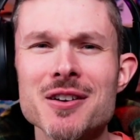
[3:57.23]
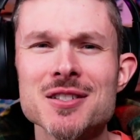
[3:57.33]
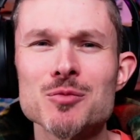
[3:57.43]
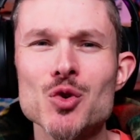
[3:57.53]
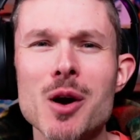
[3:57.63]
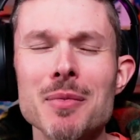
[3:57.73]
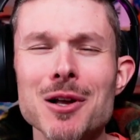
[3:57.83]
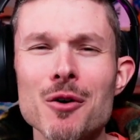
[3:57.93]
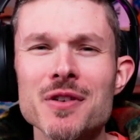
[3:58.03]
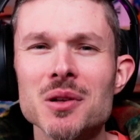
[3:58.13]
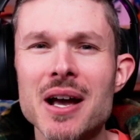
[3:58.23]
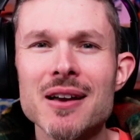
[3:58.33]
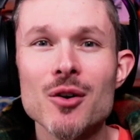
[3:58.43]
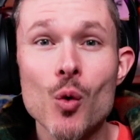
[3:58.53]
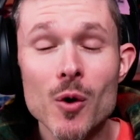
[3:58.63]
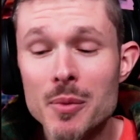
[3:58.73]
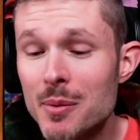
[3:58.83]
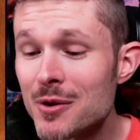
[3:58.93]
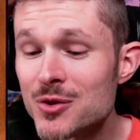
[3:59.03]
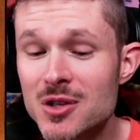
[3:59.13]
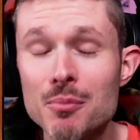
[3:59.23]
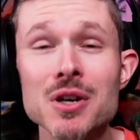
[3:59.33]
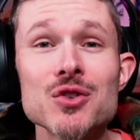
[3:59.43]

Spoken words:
some tremolo if you like, or maybe there's somebody